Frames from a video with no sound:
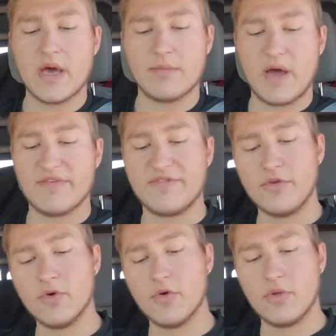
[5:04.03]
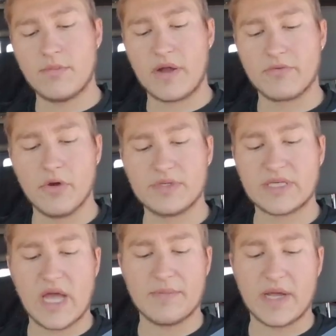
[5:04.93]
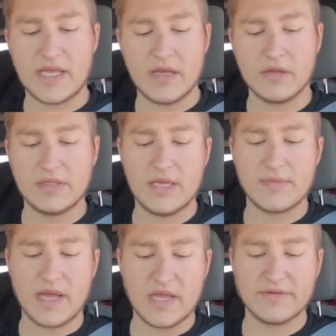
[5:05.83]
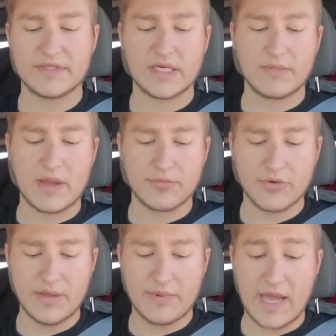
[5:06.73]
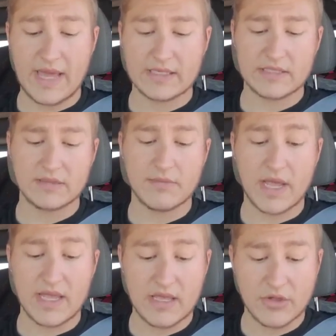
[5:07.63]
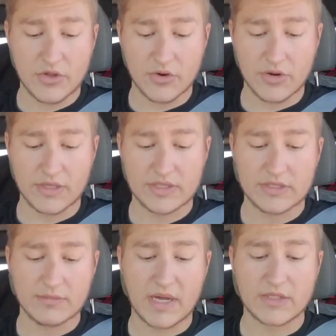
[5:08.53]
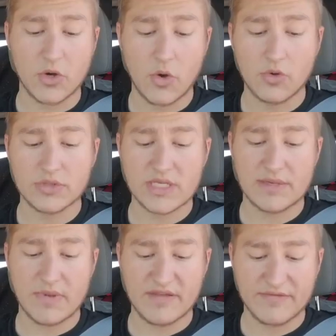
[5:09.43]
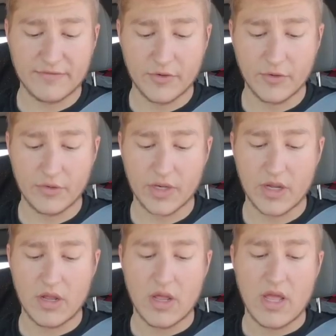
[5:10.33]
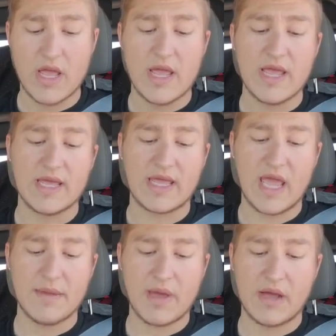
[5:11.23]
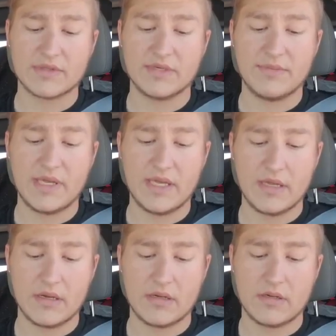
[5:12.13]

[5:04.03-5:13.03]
up, my fuel, my roadside, my ELD, my IFTA, my pre-pass, my insurance, my tolls, and my food, it came out to be